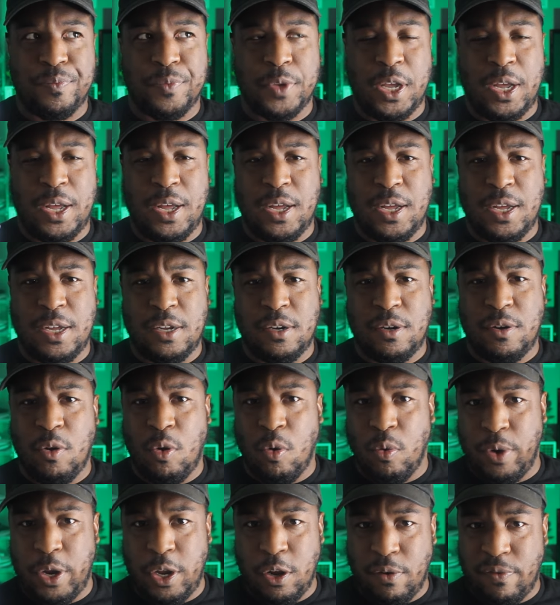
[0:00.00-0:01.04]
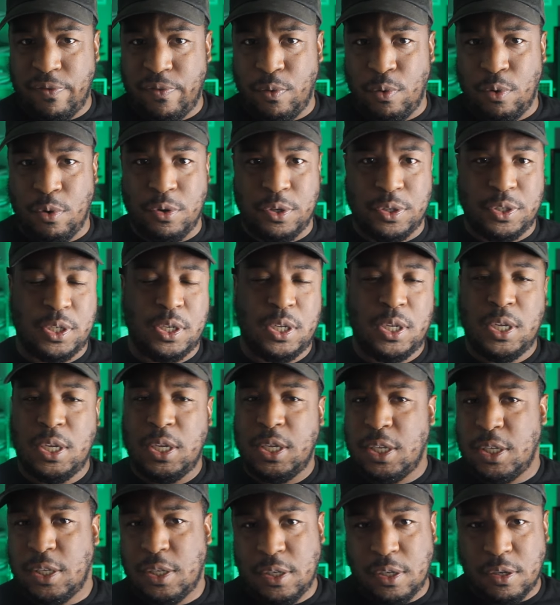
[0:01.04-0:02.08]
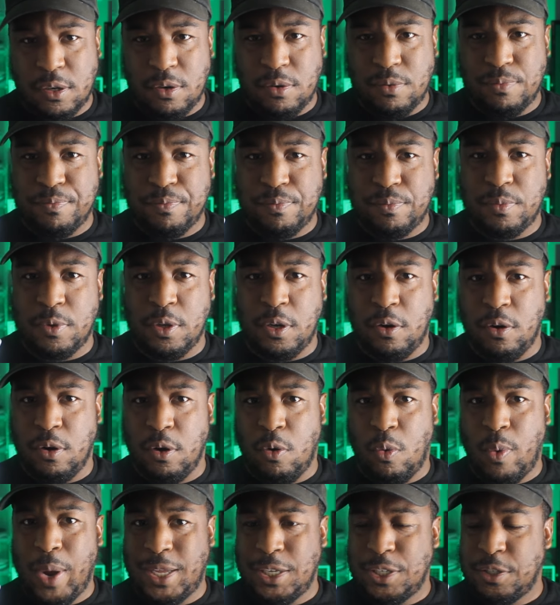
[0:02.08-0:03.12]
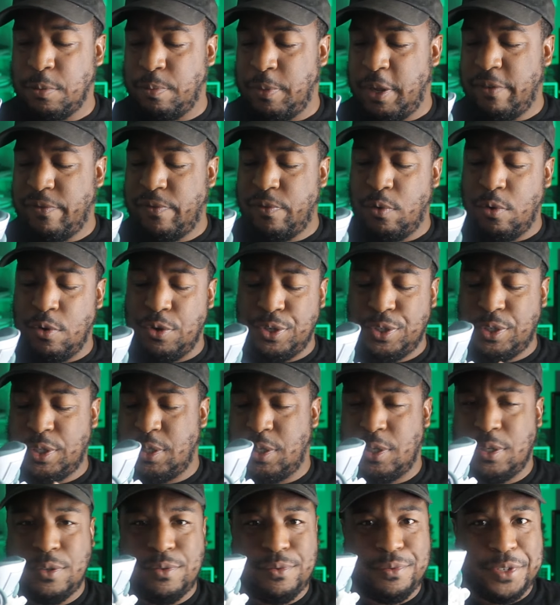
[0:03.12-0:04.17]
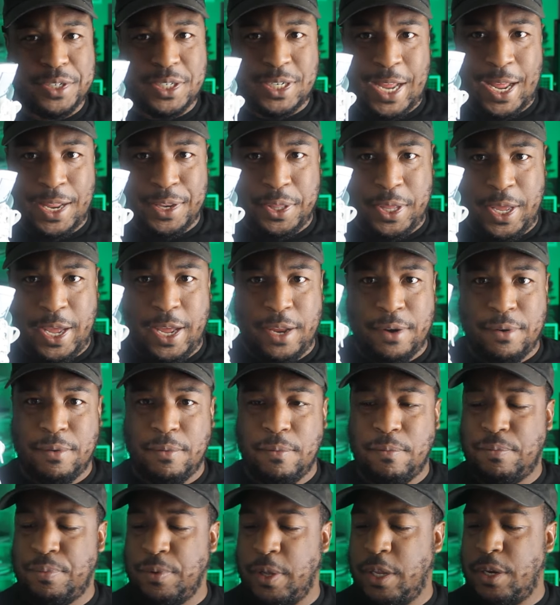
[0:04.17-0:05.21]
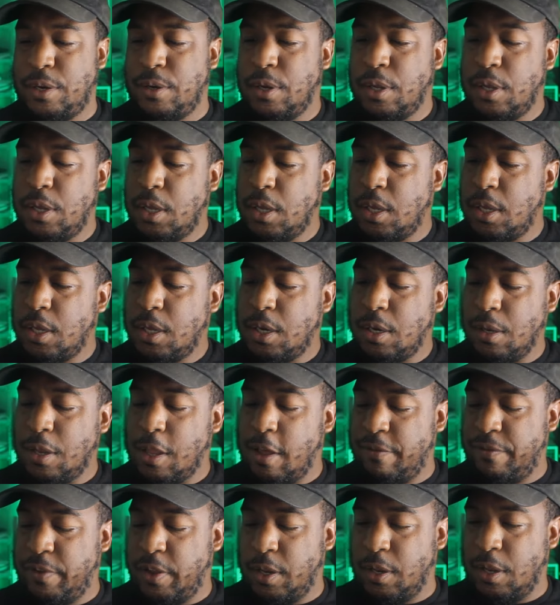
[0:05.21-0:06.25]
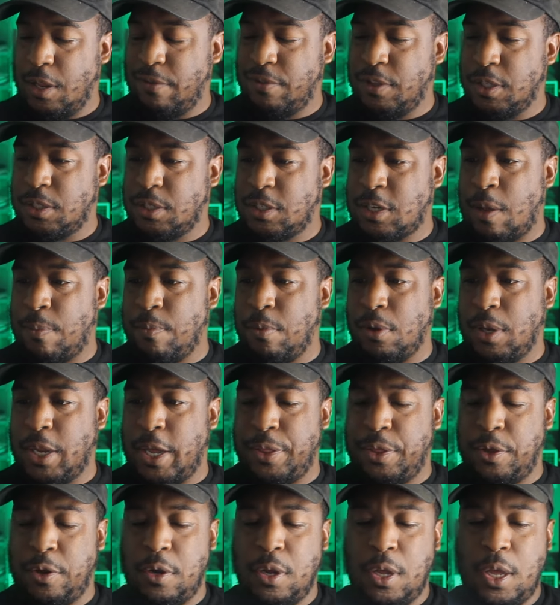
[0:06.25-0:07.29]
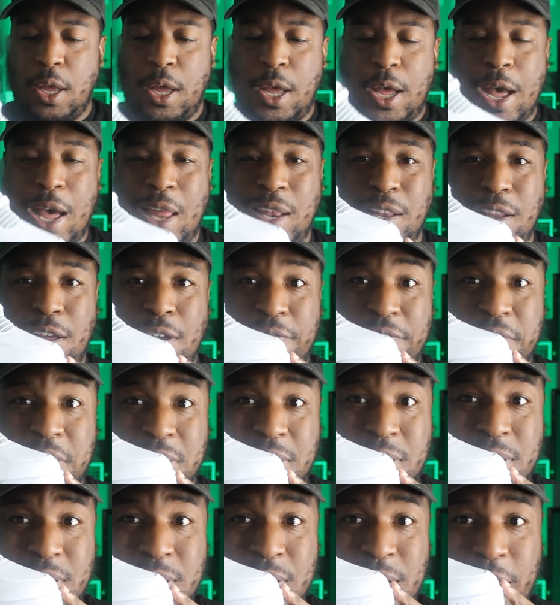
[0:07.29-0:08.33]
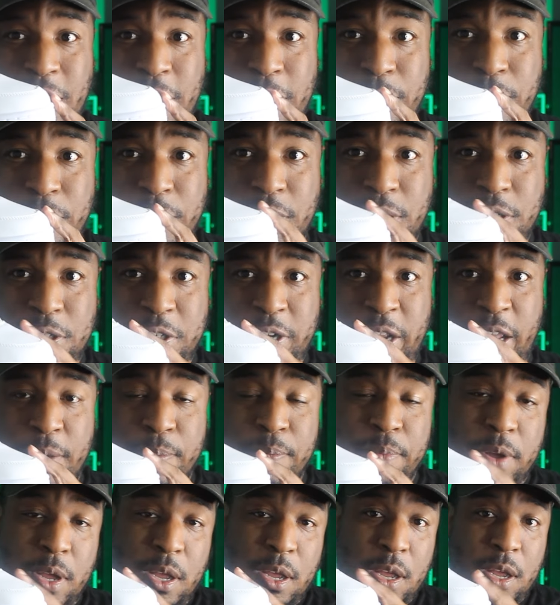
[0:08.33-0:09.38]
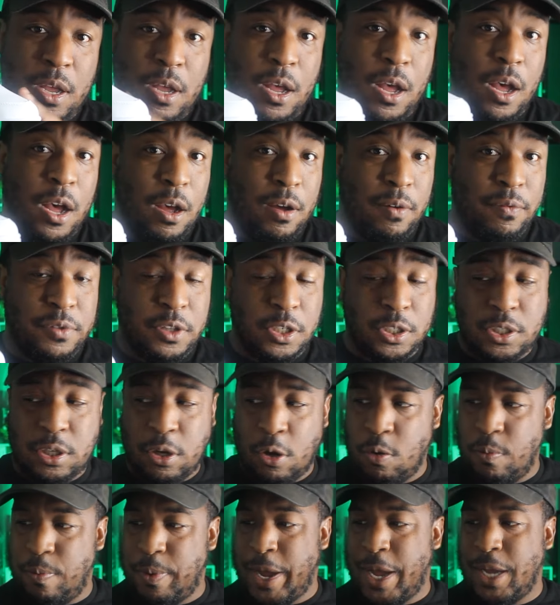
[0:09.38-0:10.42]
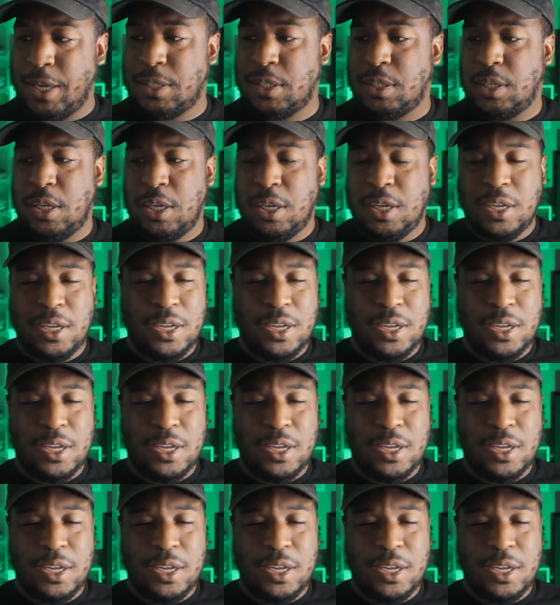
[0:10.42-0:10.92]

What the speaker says: Oreo 4s or white cement 4s. It's not that, but love it. Love this tumbled leather. I love the slim shape of the toe box.